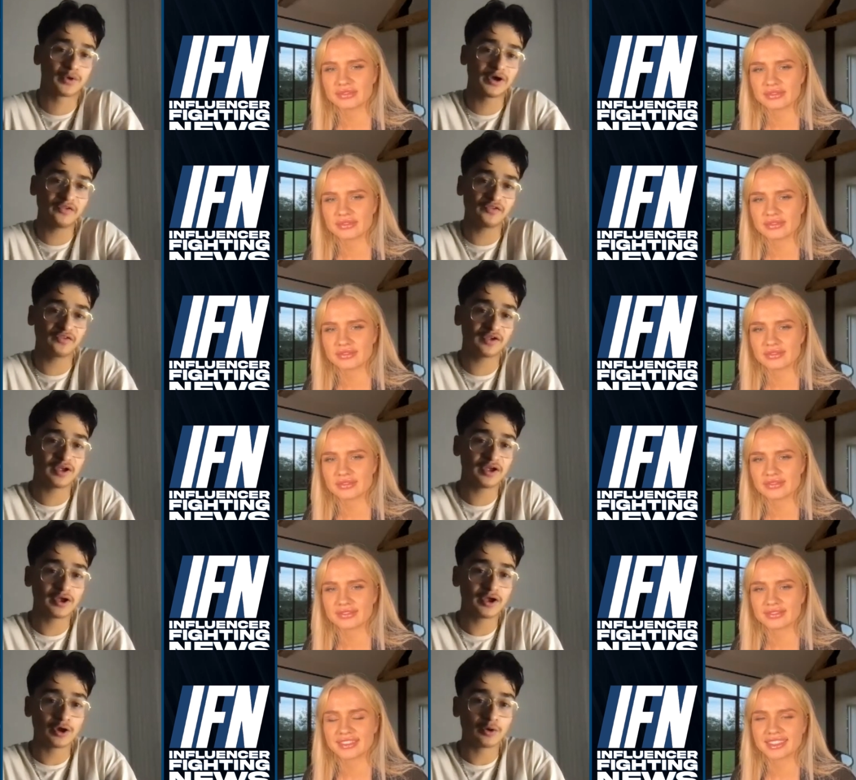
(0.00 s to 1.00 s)
Speaker 1: Wett.
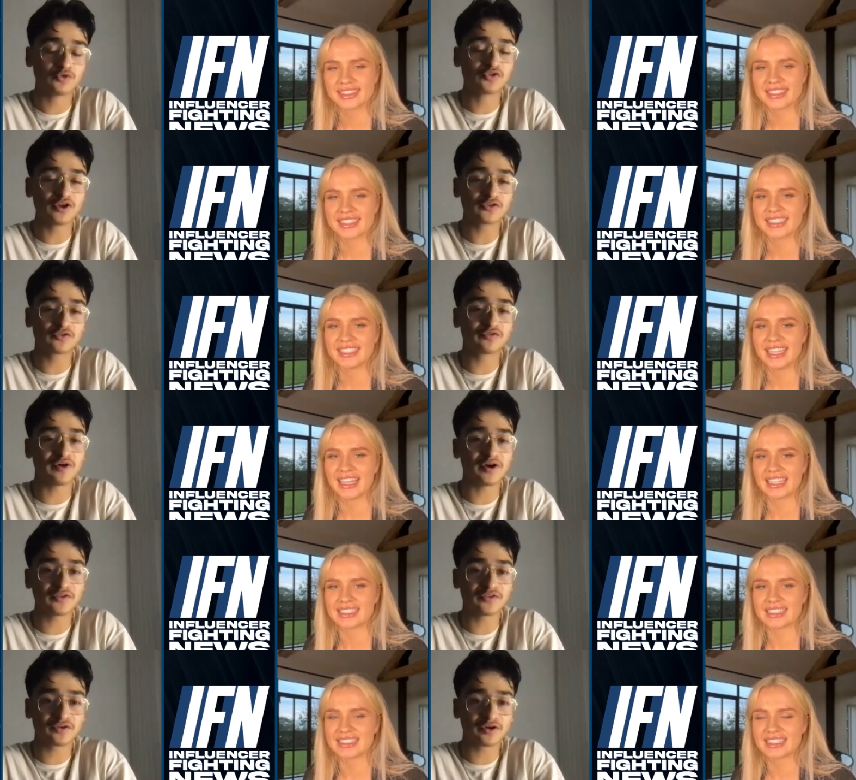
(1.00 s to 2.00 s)
Would you like to
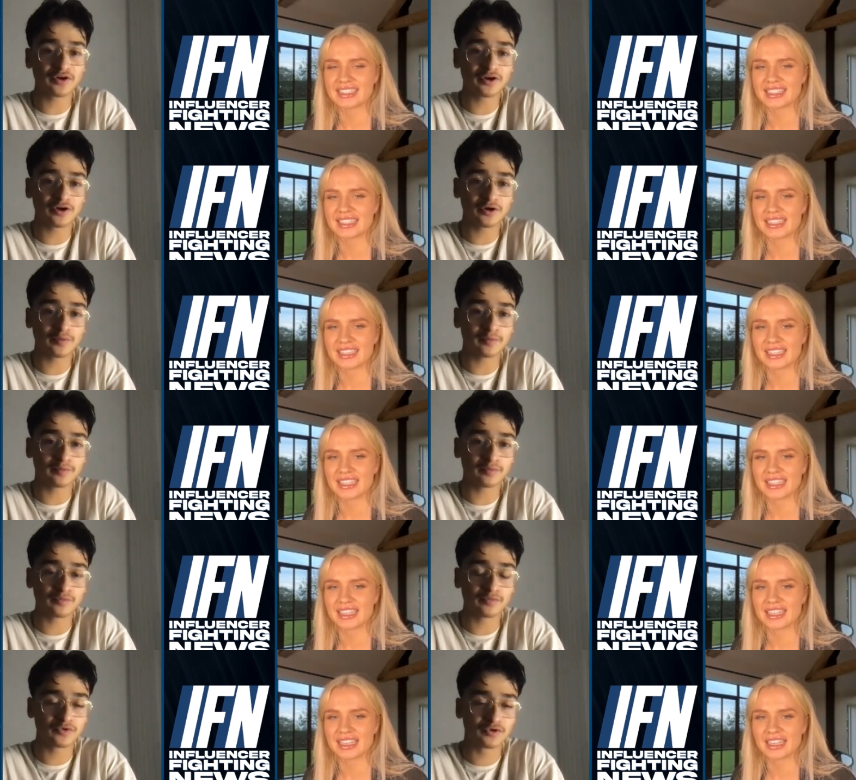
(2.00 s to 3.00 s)
yes. fight
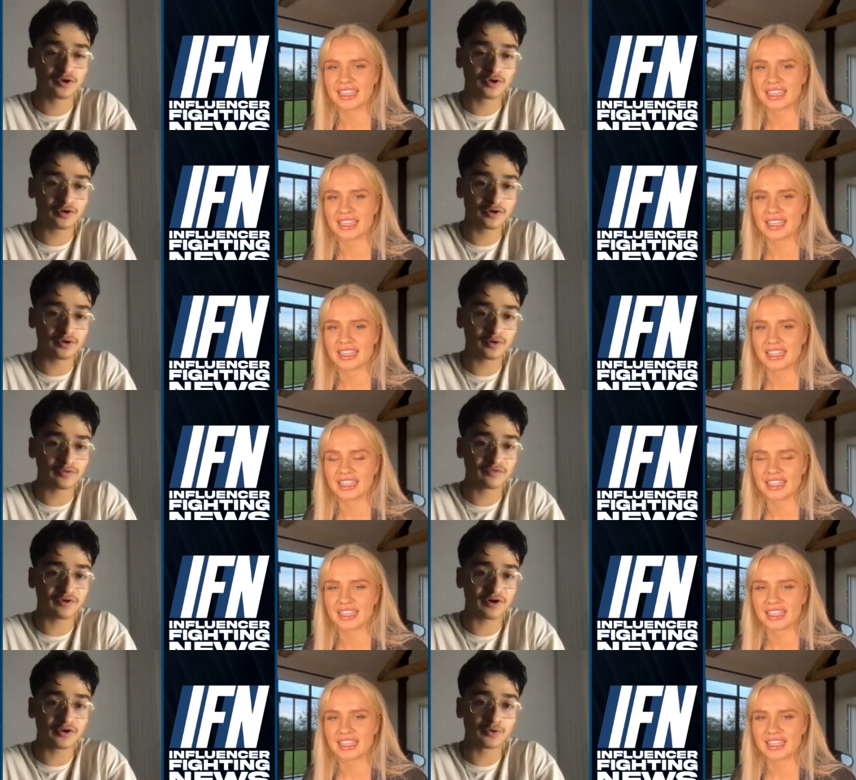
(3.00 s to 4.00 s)
um, the
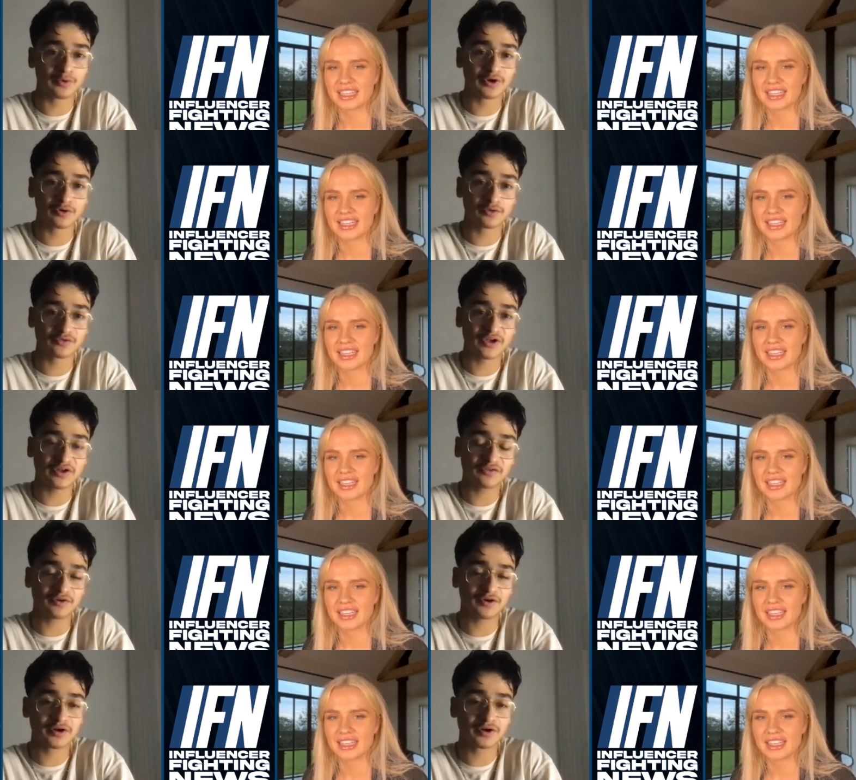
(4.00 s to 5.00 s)
fight the winner of
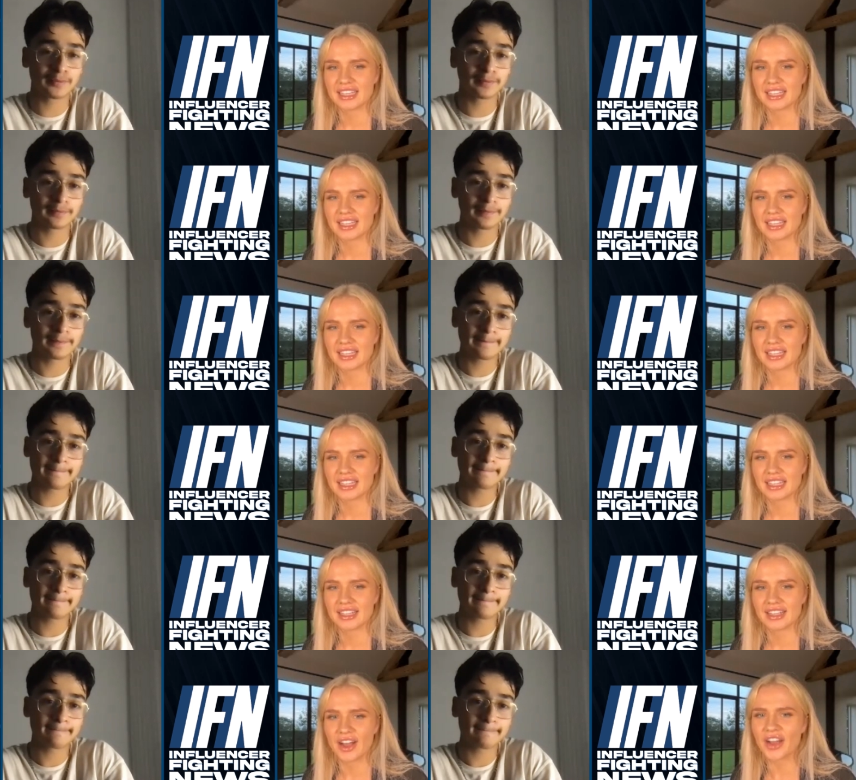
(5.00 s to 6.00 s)
that fight?
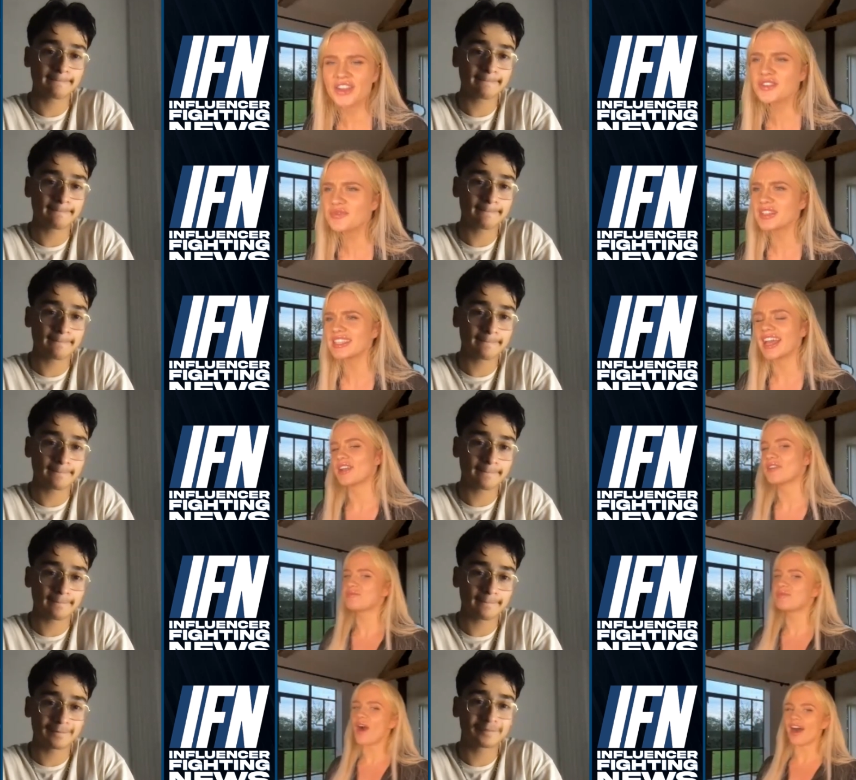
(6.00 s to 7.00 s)
Speaker 2: Hundred percent,
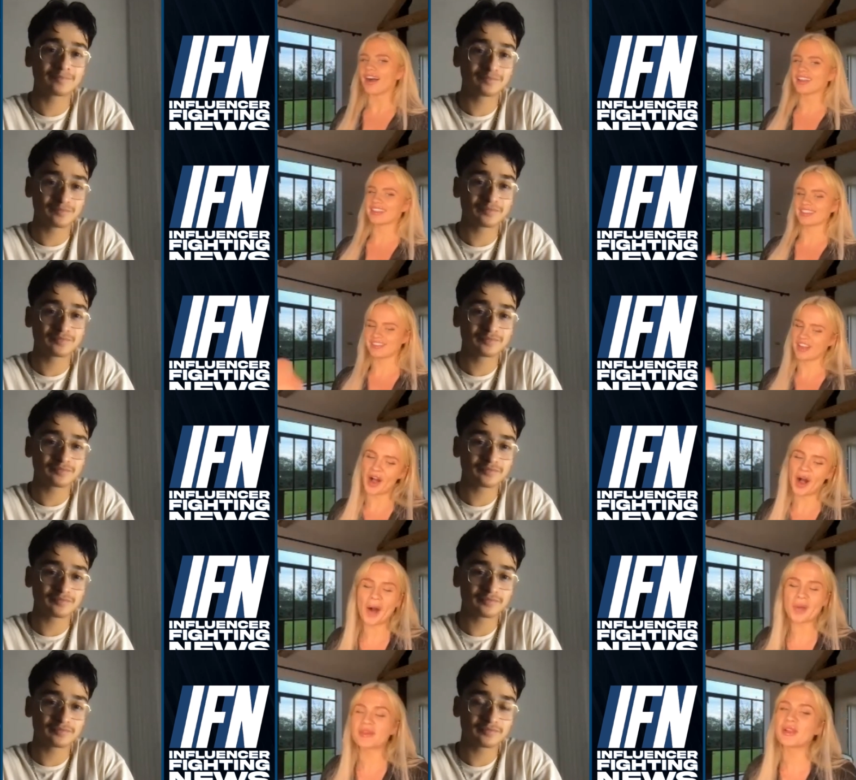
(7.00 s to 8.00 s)
but
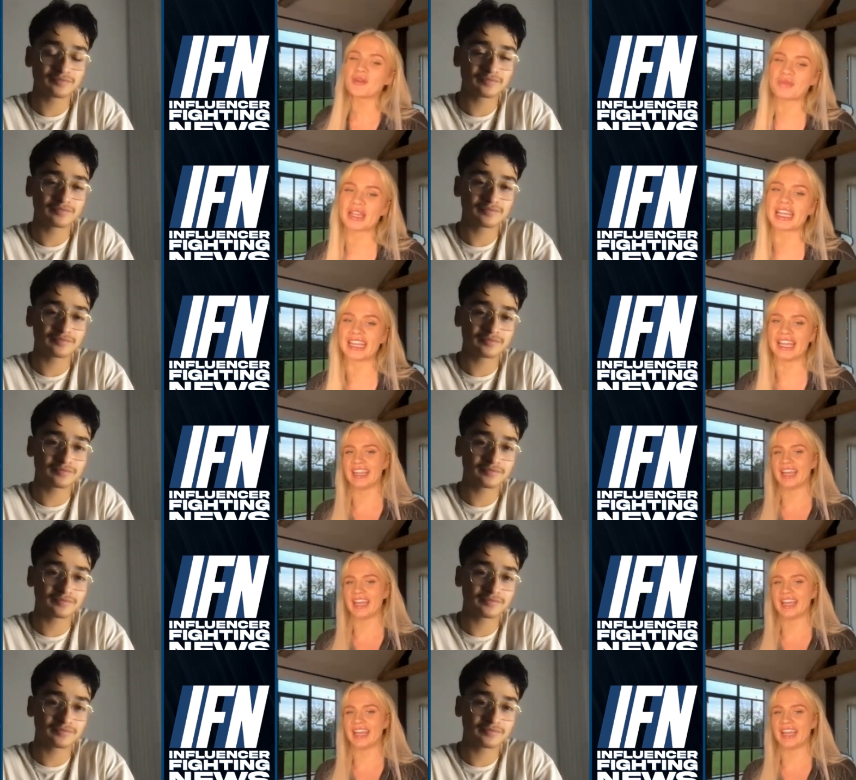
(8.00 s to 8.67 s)
I'm a lot bigger than